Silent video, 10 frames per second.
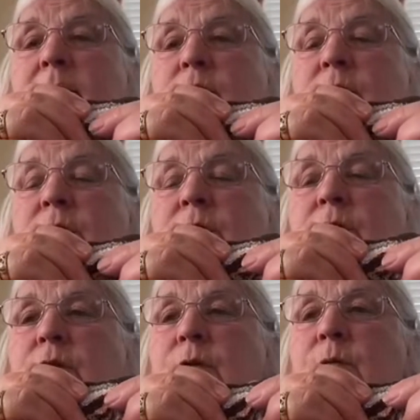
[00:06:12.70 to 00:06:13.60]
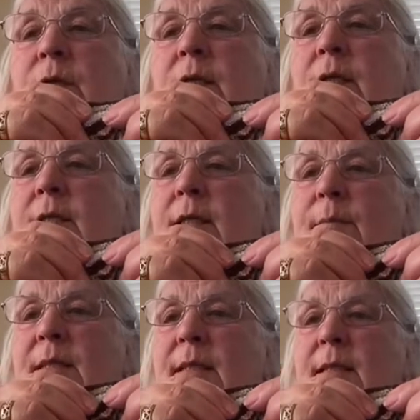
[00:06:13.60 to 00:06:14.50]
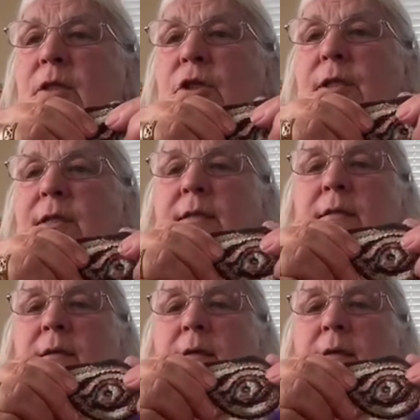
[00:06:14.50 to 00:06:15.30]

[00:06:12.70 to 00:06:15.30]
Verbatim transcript: just doing slip stitches